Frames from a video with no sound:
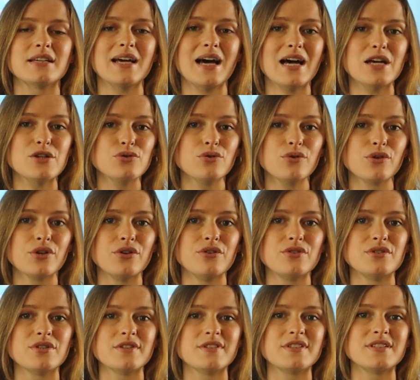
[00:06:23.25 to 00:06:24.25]
and casual
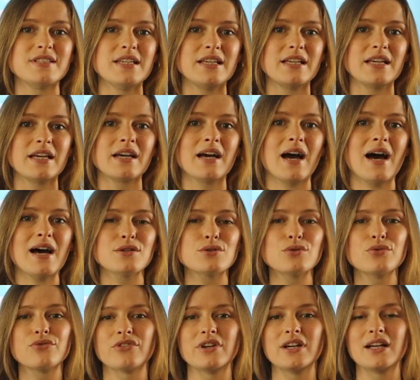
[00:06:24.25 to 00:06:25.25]
users seeking
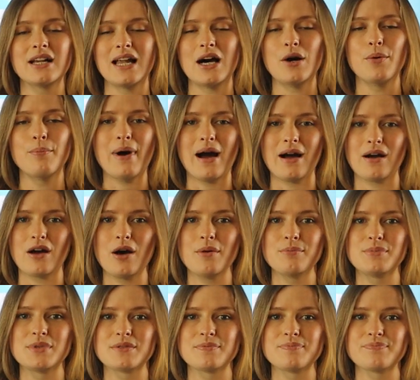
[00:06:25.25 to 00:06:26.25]
hassle-free cloud
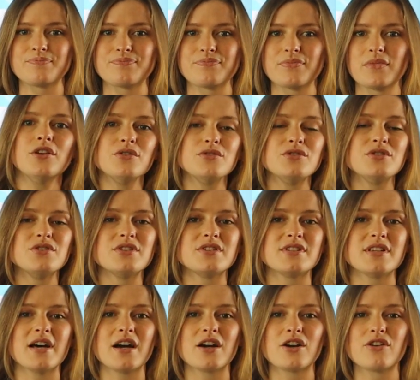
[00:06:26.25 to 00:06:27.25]
backups. Those who
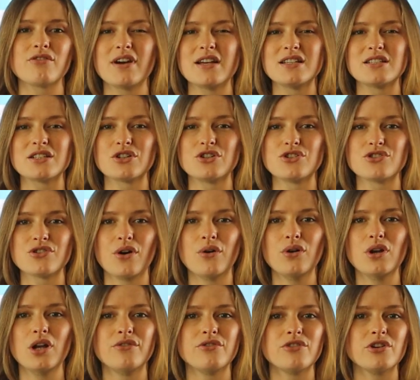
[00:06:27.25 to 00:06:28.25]
desire greater
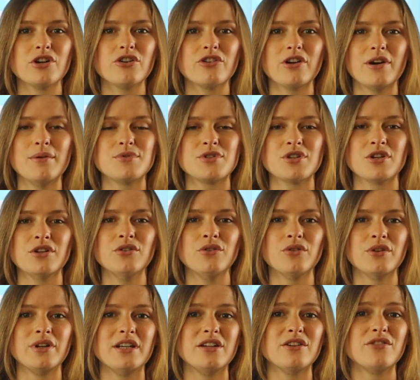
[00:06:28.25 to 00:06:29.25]
control over encryption
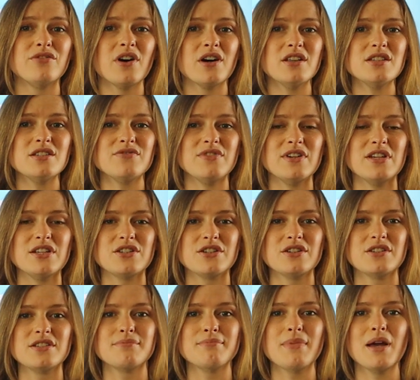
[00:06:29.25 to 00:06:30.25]
or need advanced
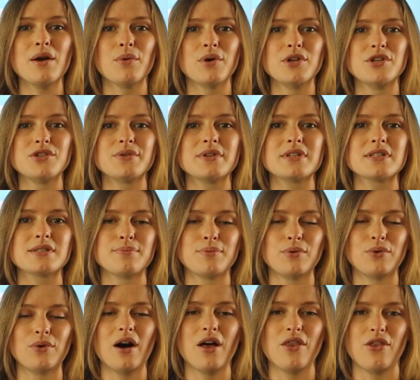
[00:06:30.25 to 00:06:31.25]
features may want to
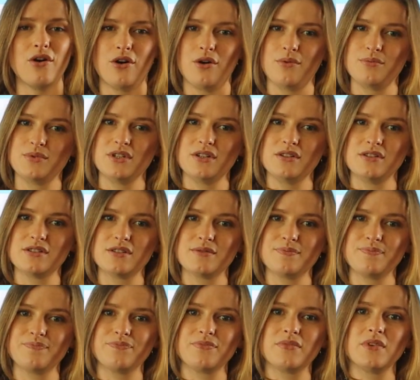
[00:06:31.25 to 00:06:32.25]
explore other
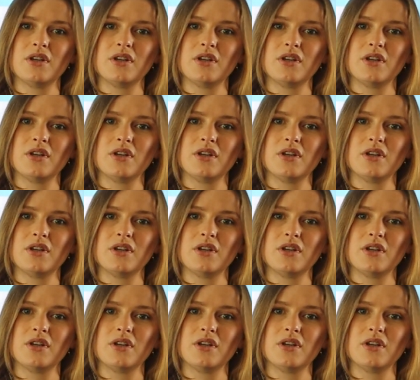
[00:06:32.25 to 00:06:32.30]
options.